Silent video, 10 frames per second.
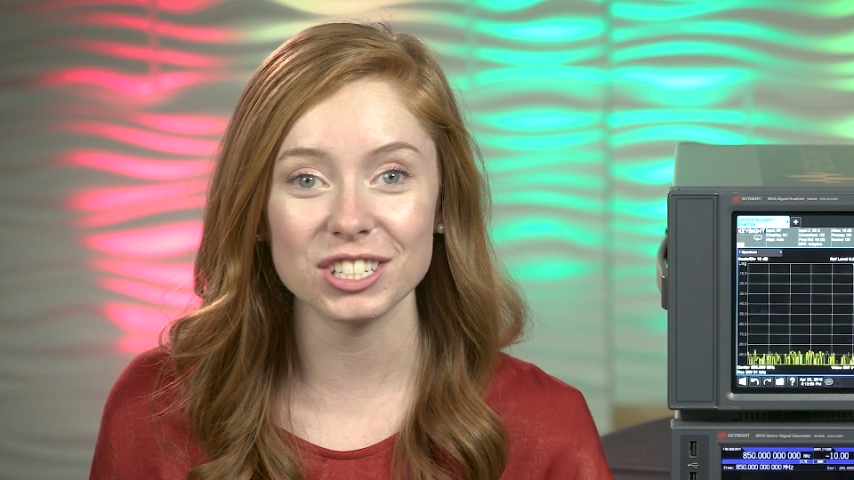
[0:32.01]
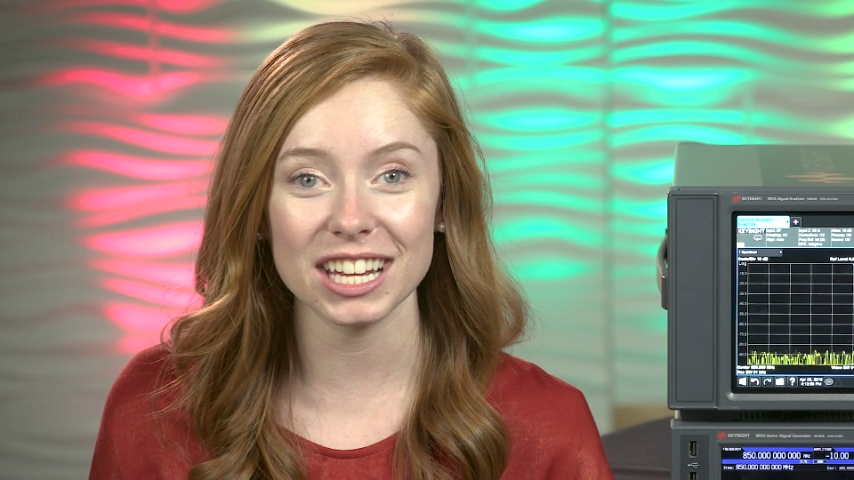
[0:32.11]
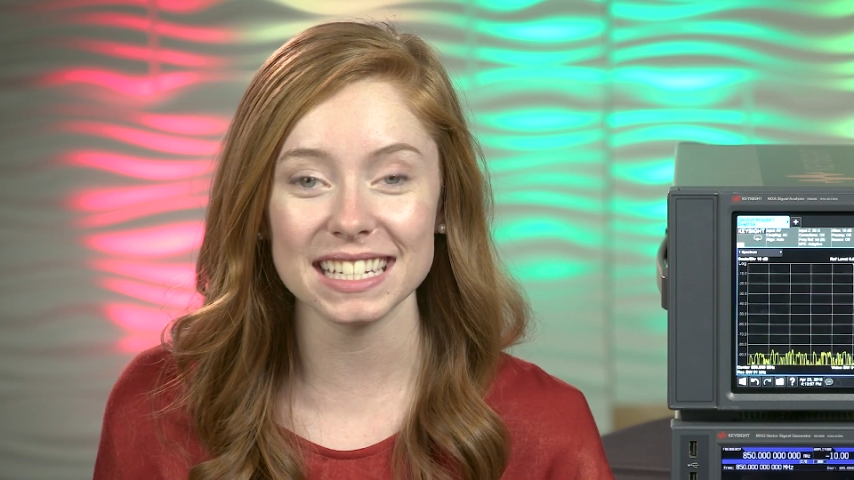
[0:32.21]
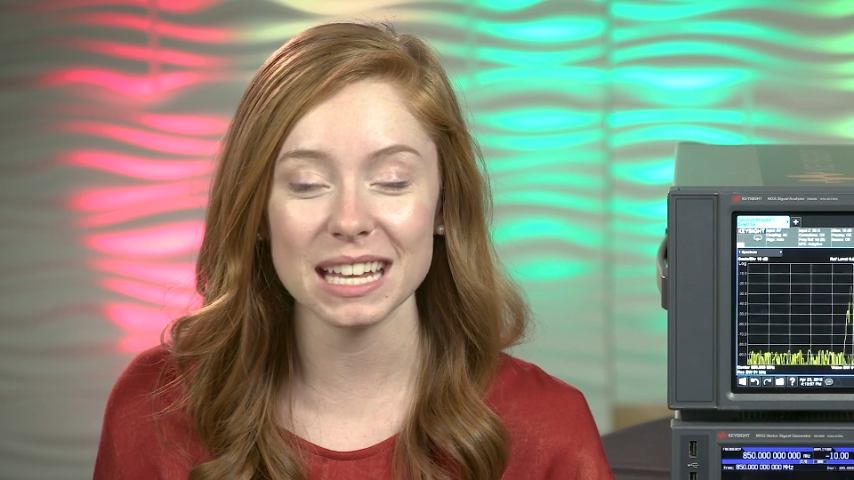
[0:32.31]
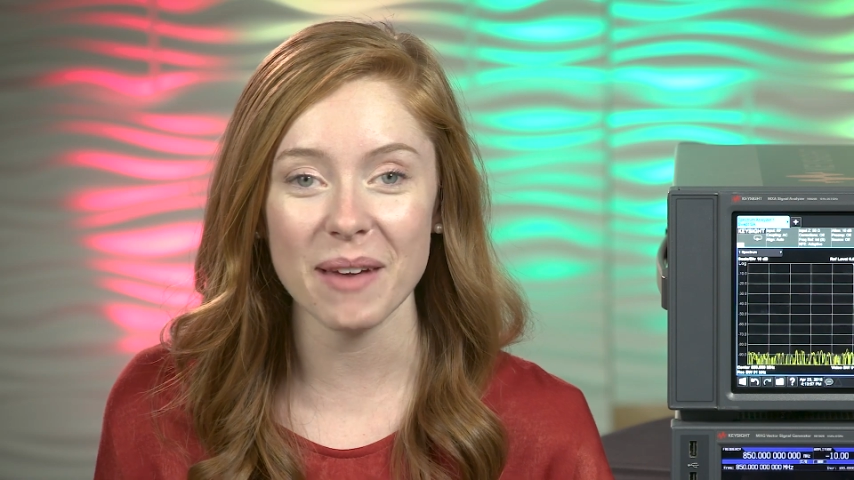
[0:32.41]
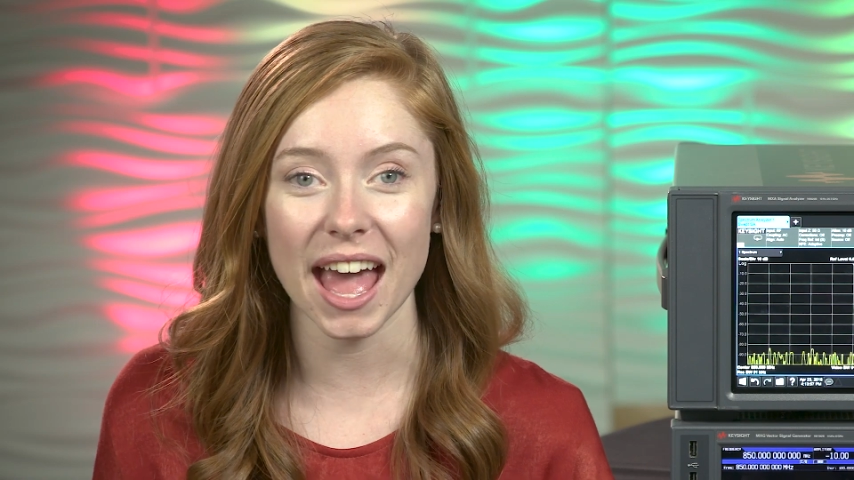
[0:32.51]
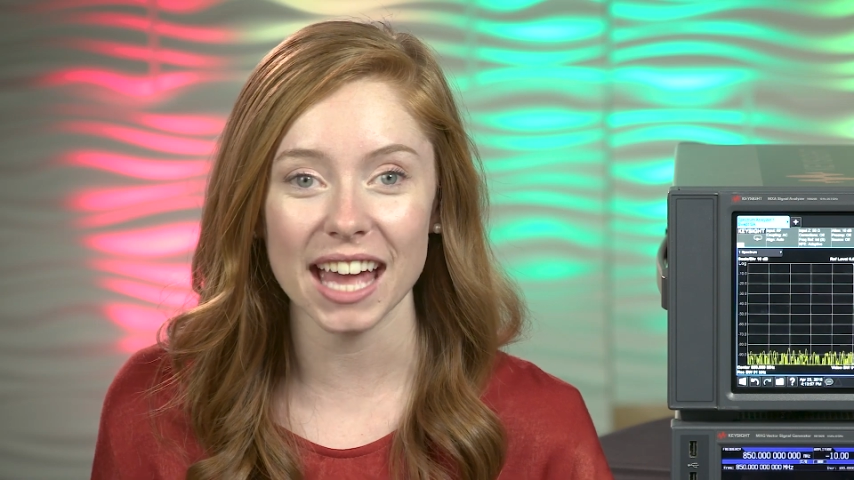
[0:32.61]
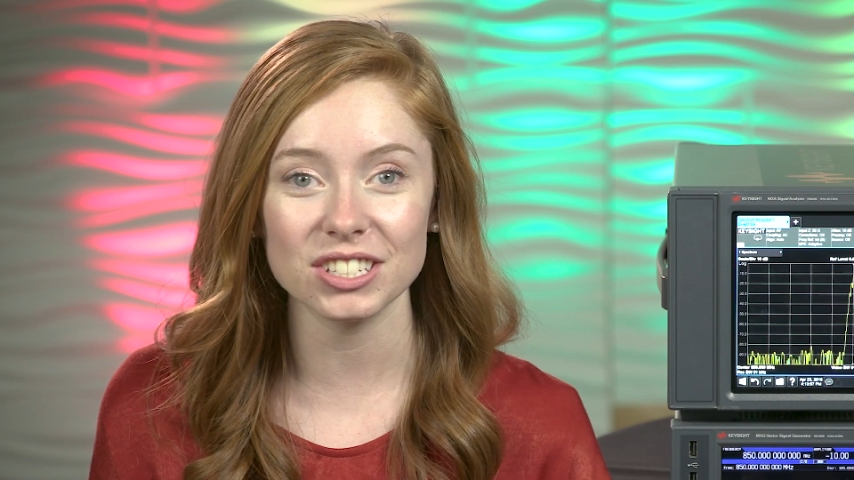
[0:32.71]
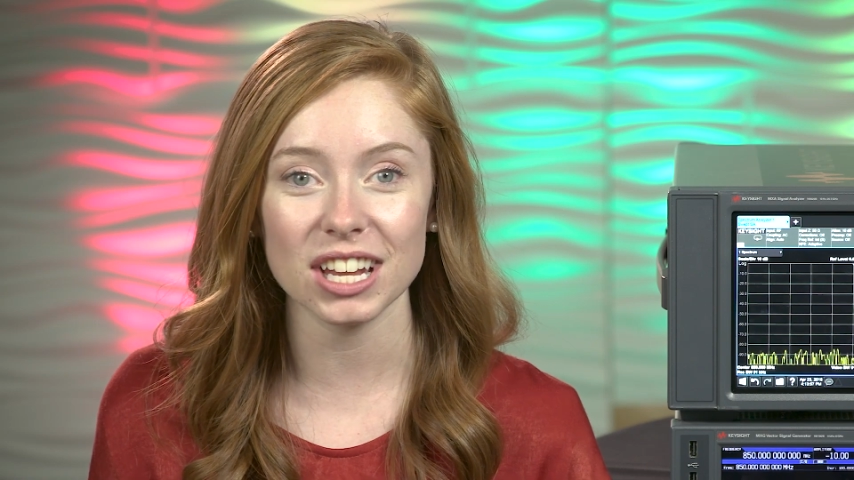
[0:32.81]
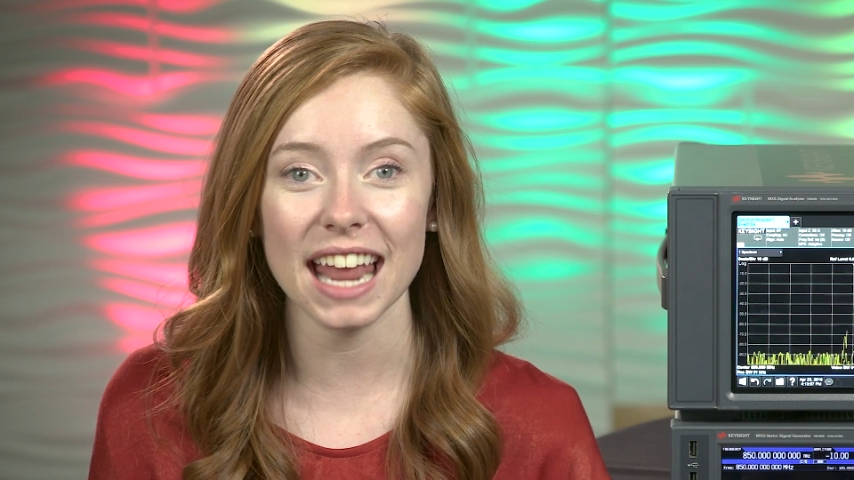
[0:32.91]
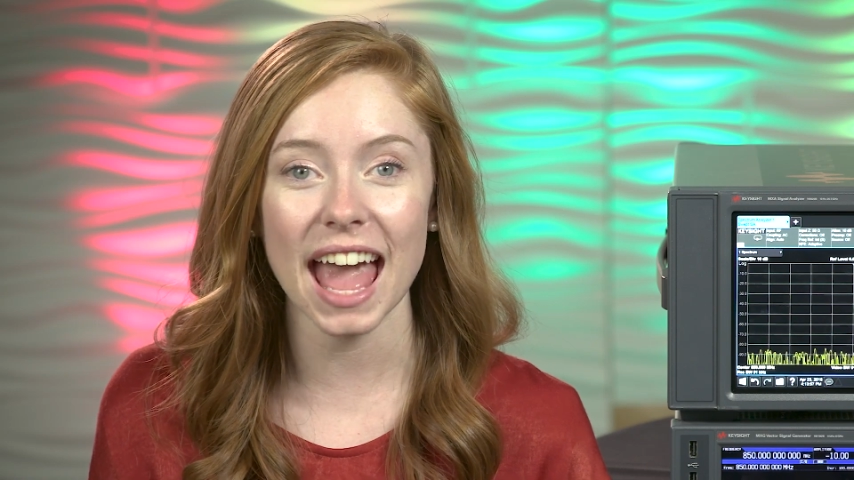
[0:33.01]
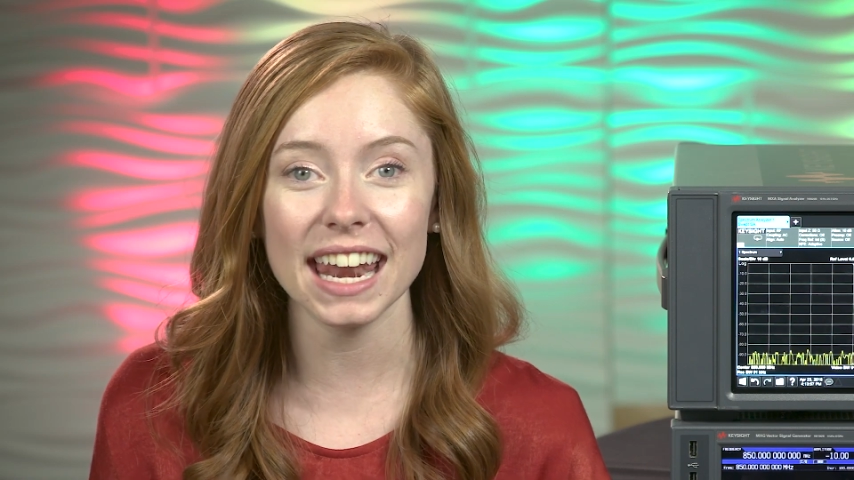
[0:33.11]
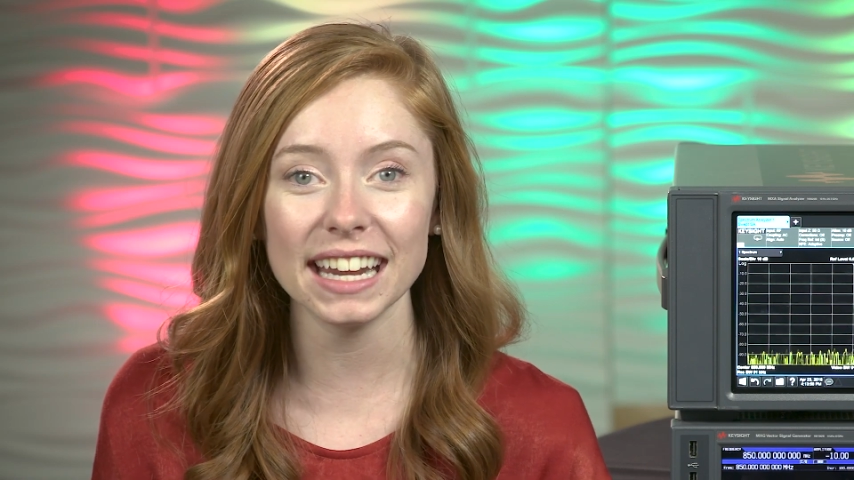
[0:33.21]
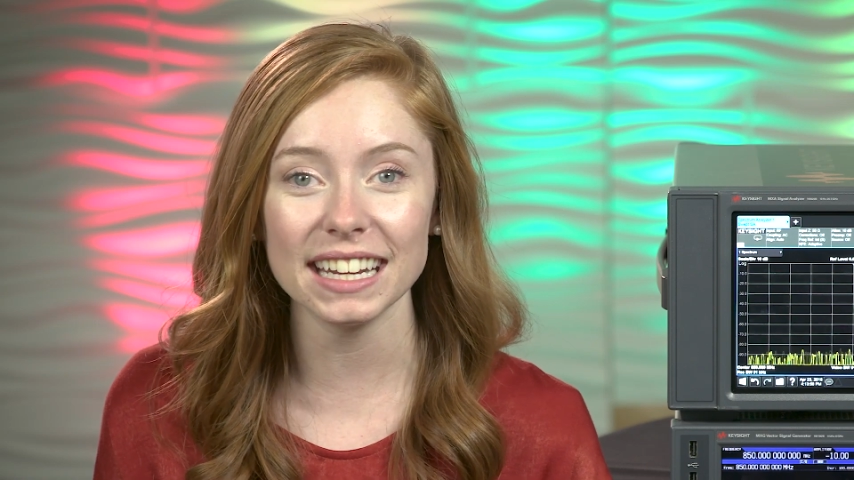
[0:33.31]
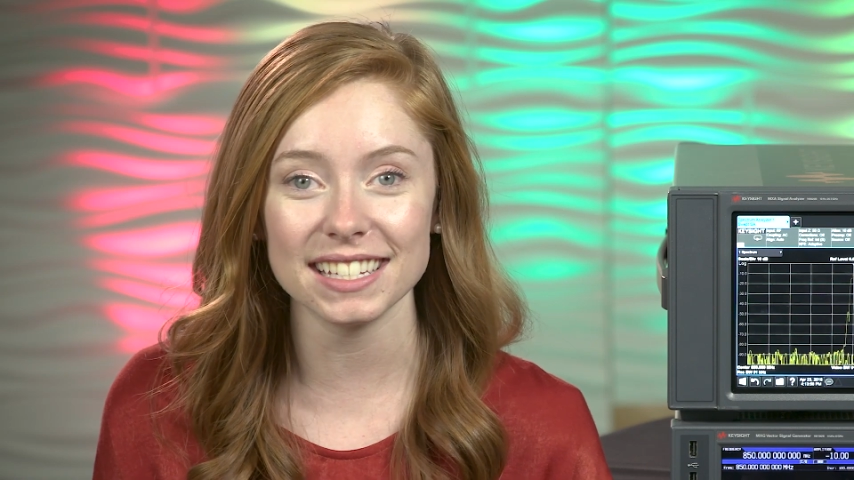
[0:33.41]
GSM Edge, and
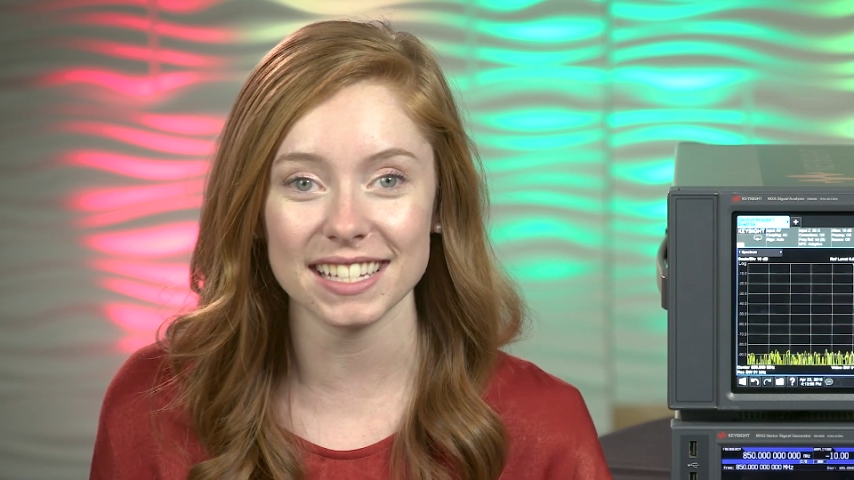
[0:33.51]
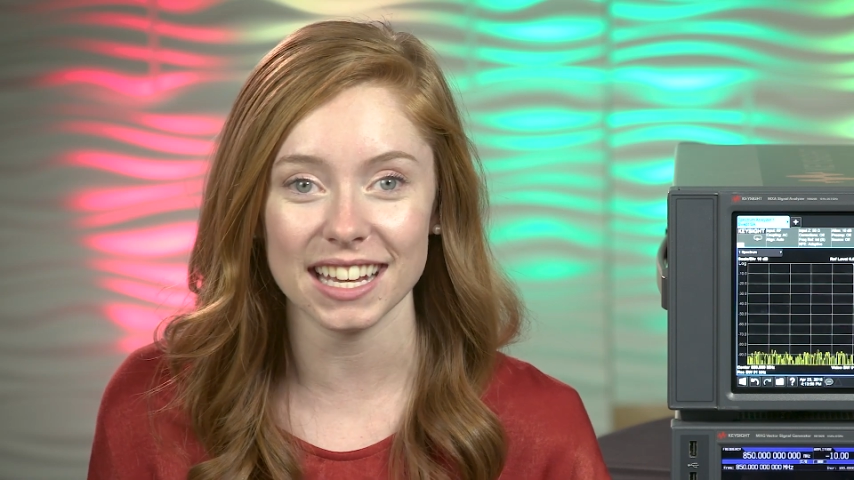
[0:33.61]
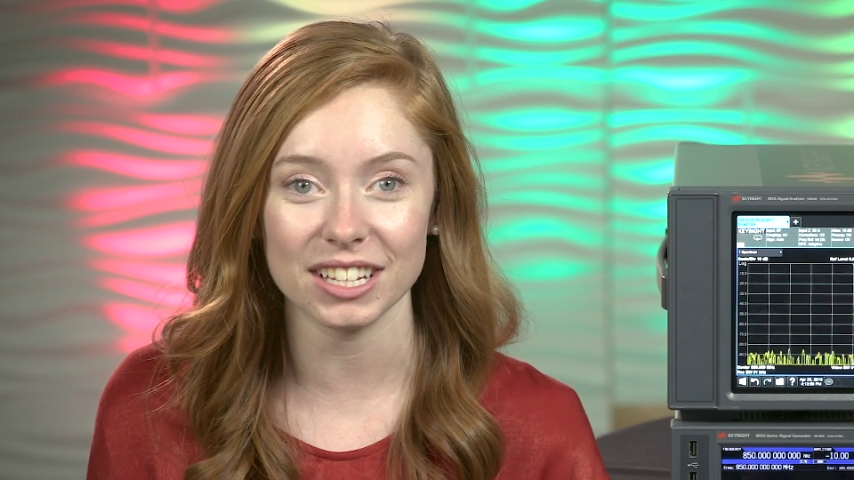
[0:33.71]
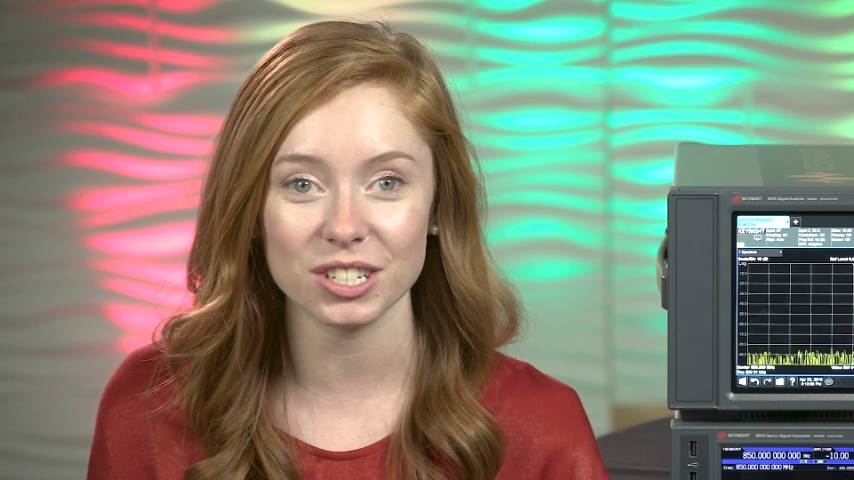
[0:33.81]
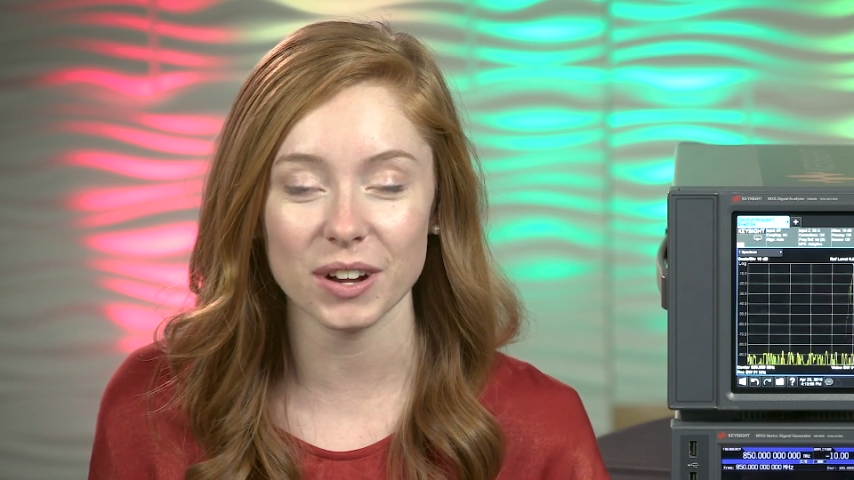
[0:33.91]
NADC